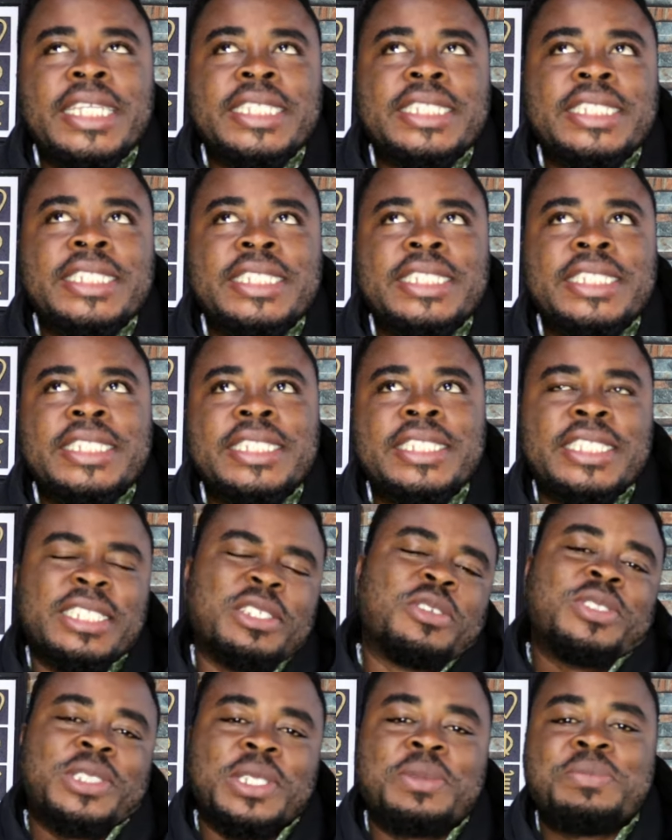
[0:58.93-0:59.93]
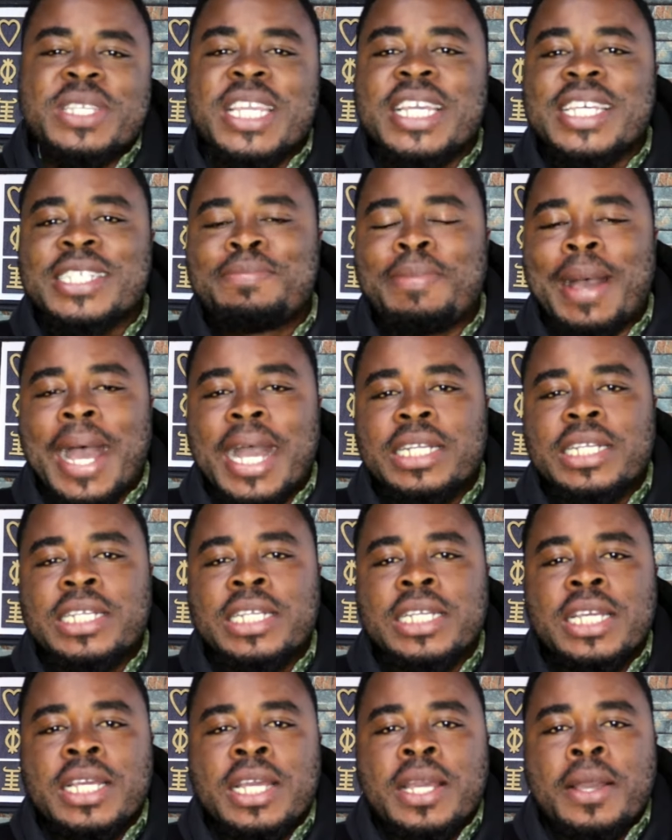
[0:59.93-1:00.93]
some years
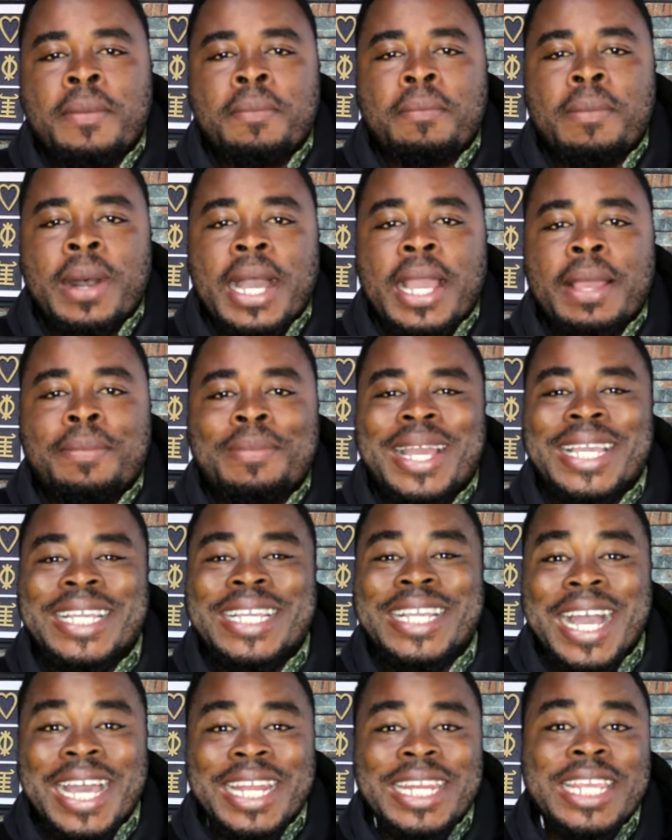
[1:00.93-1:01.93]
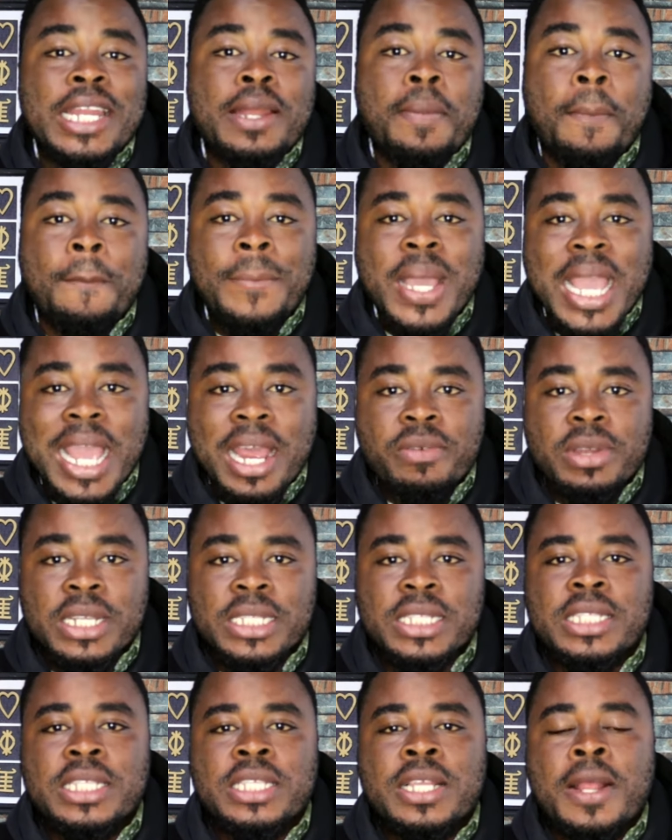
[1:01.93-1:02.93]
back by my Ghanaian
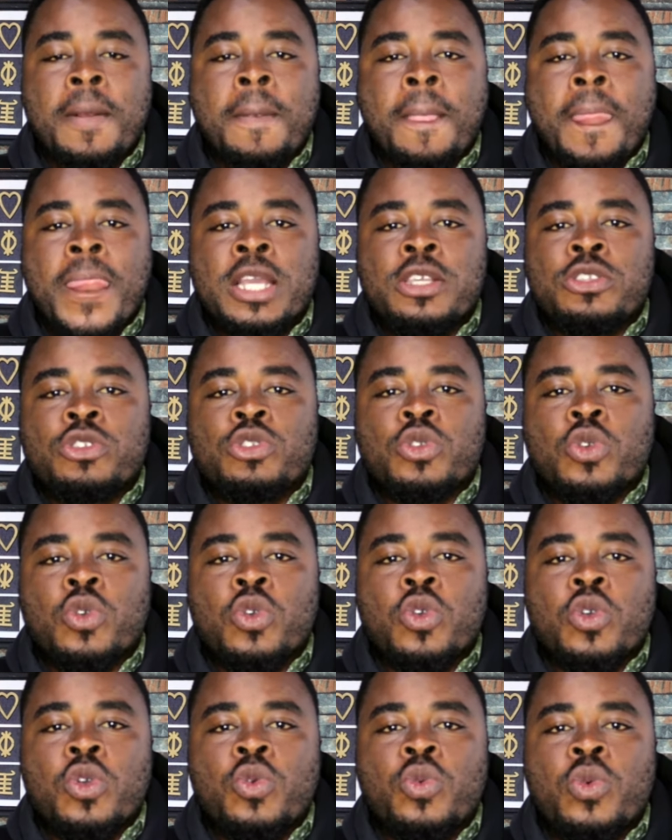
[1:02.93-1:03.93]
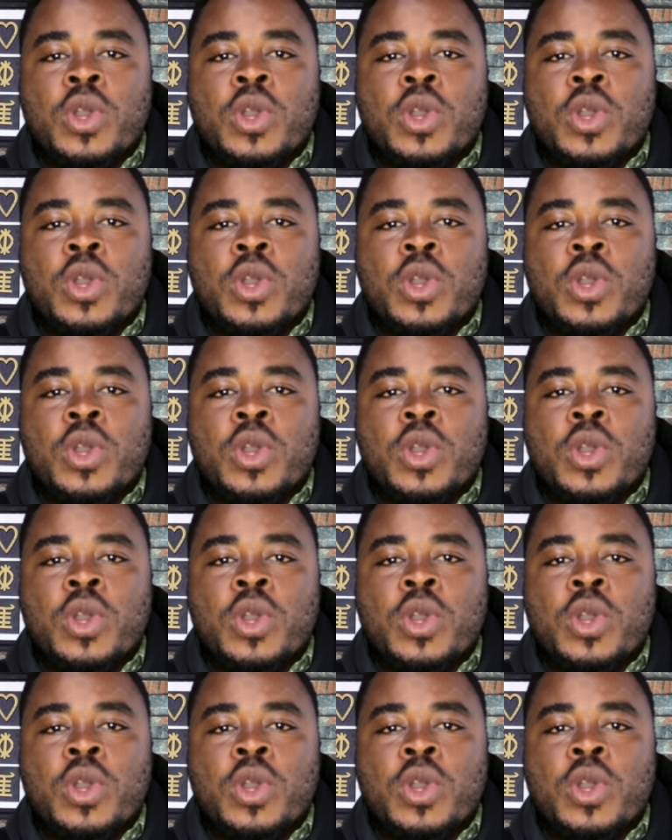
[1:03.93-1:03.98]
parents. So